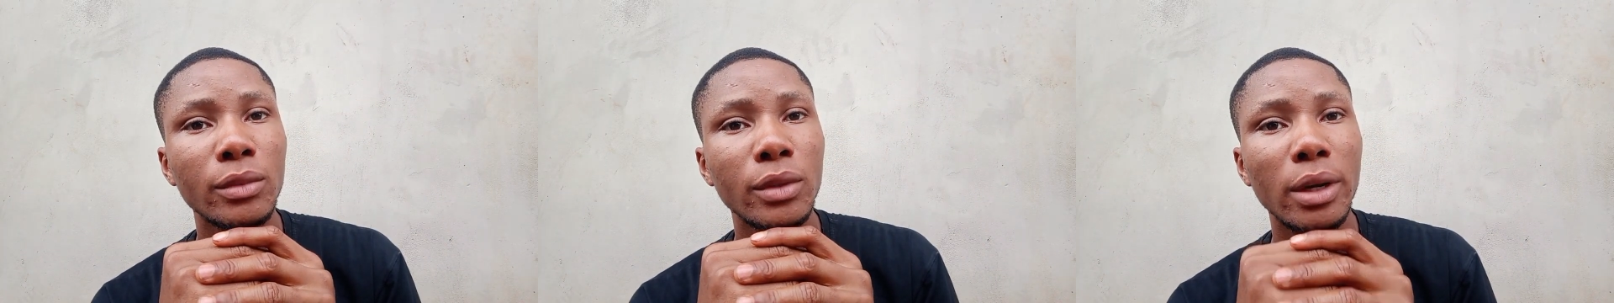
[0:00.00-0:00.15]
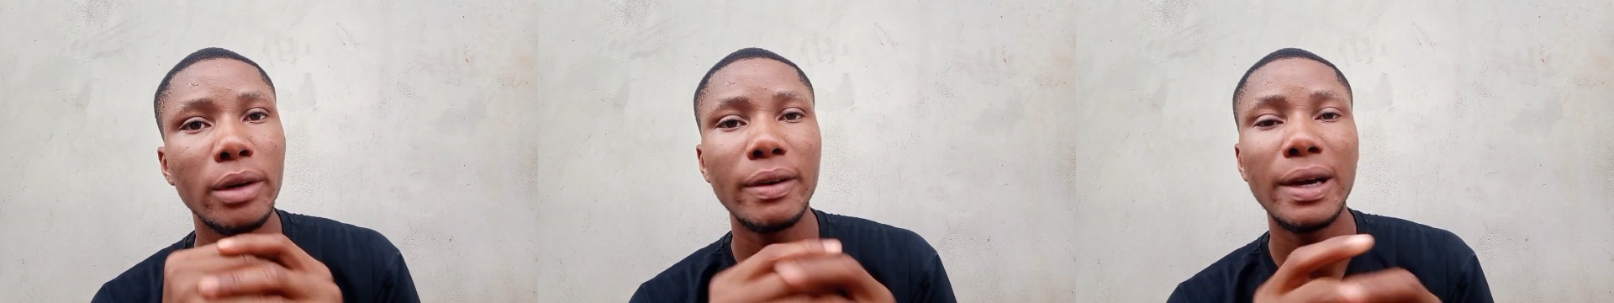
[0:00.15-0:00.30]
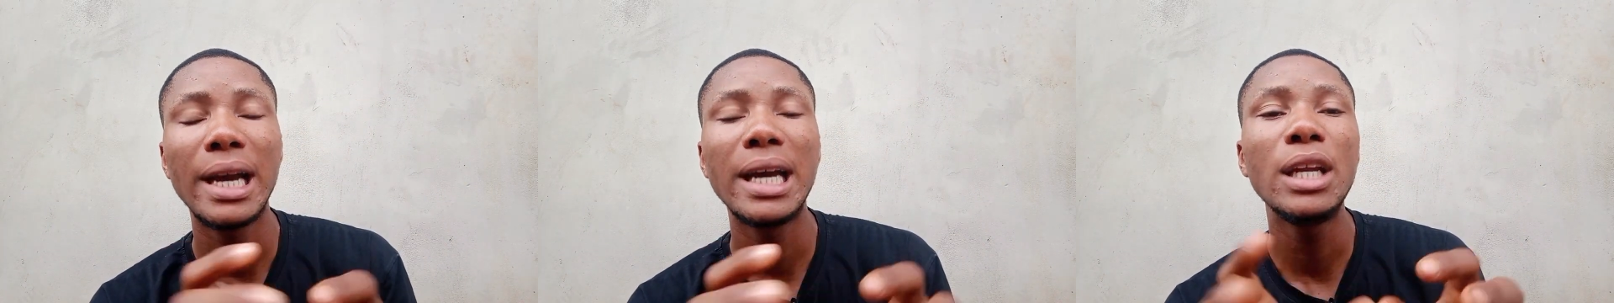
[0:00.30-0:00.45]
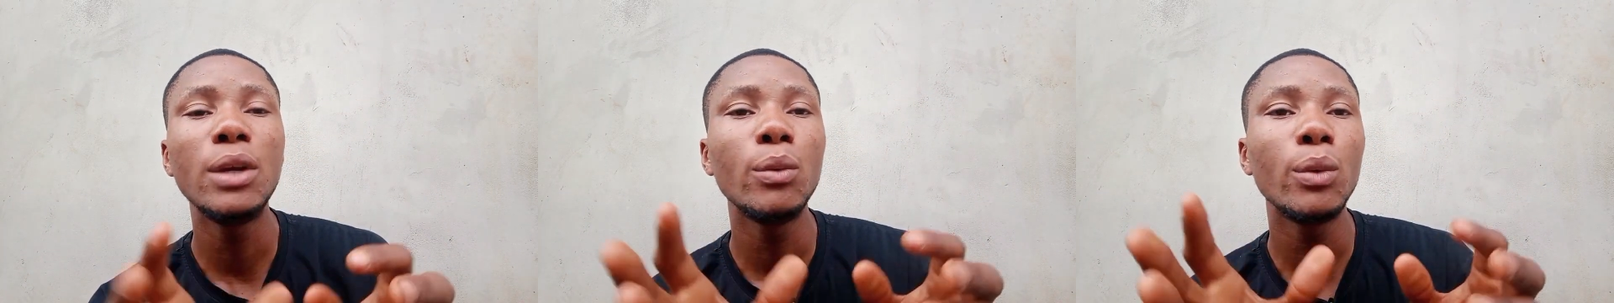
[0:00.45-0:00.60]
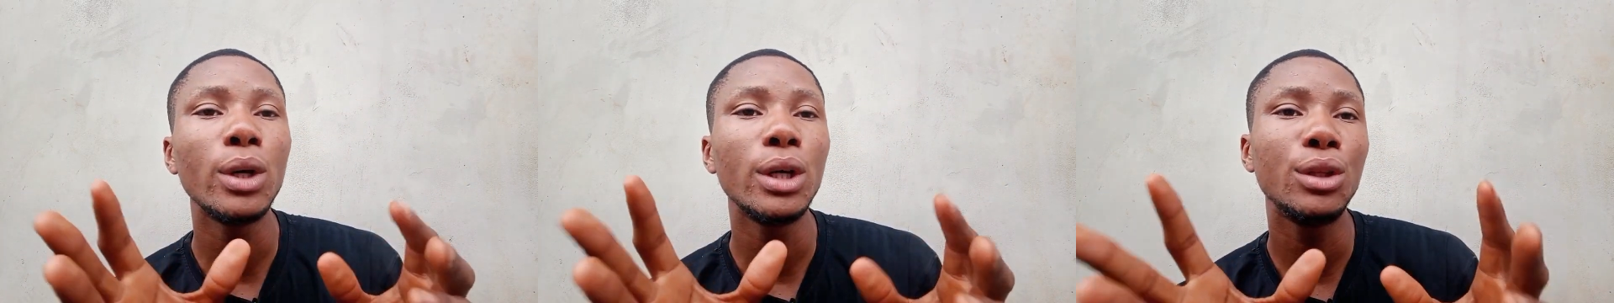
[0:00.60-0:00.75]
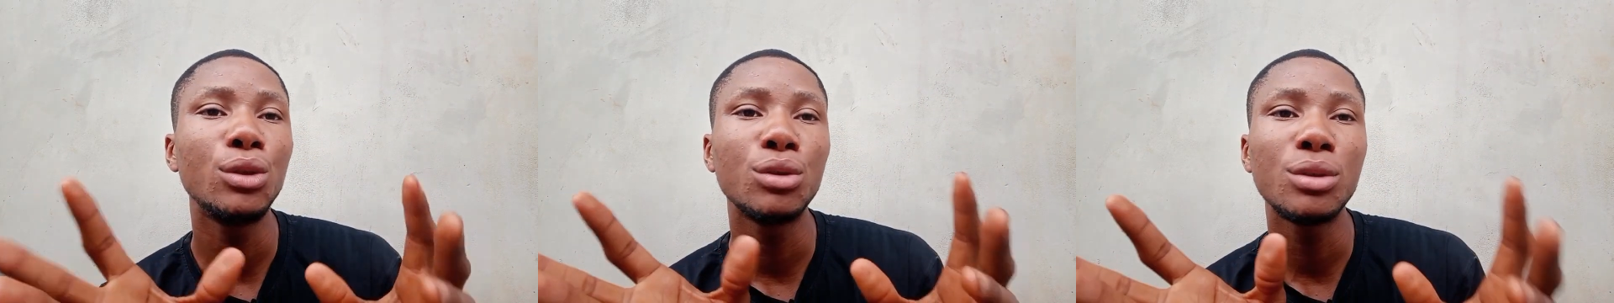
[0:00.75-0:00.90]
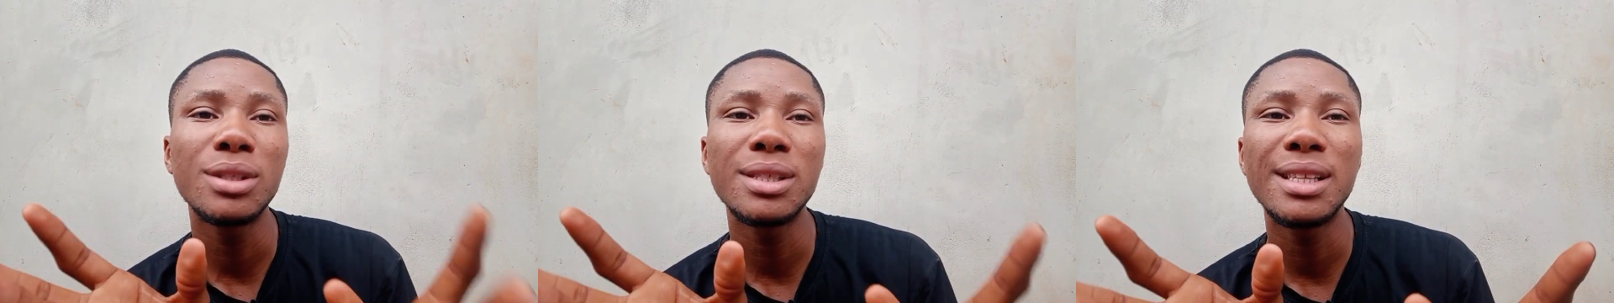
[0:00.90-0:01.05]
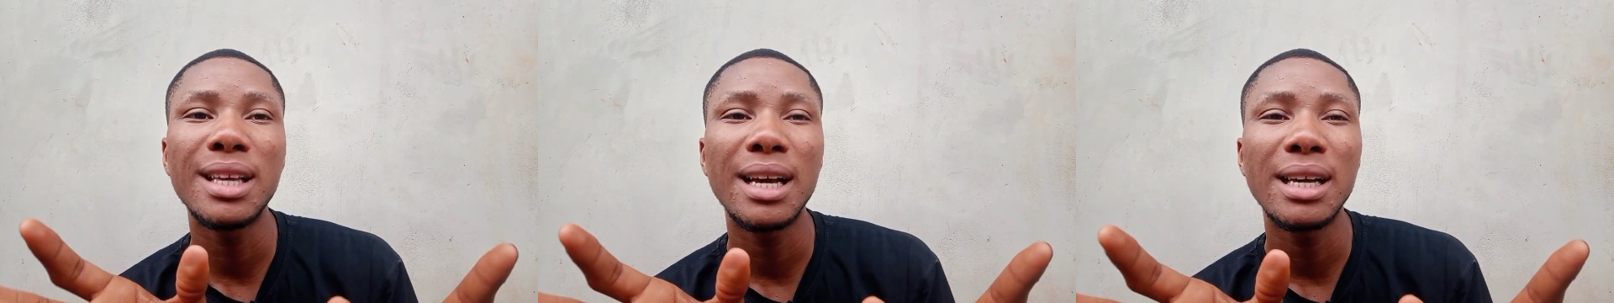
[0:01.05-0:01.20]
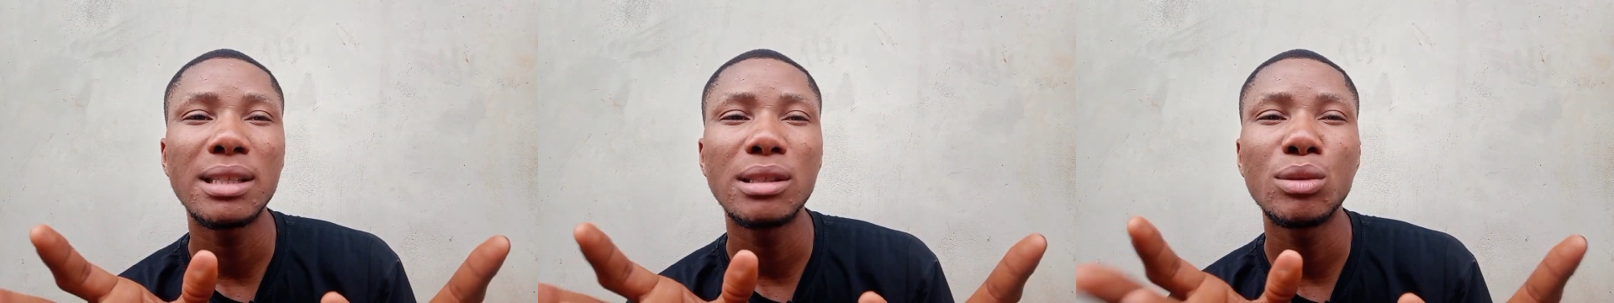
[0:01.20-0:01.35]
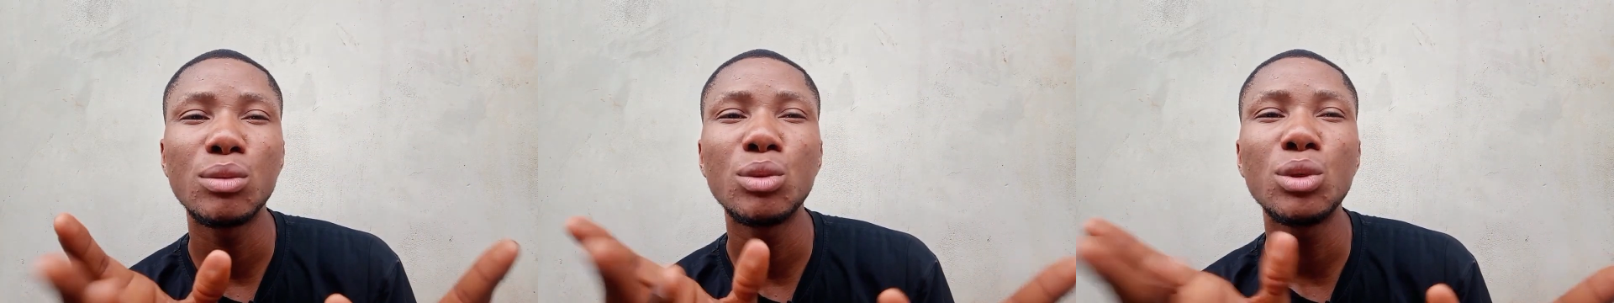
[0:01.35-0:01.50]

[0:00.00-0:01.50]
All right. Anyone you notice that,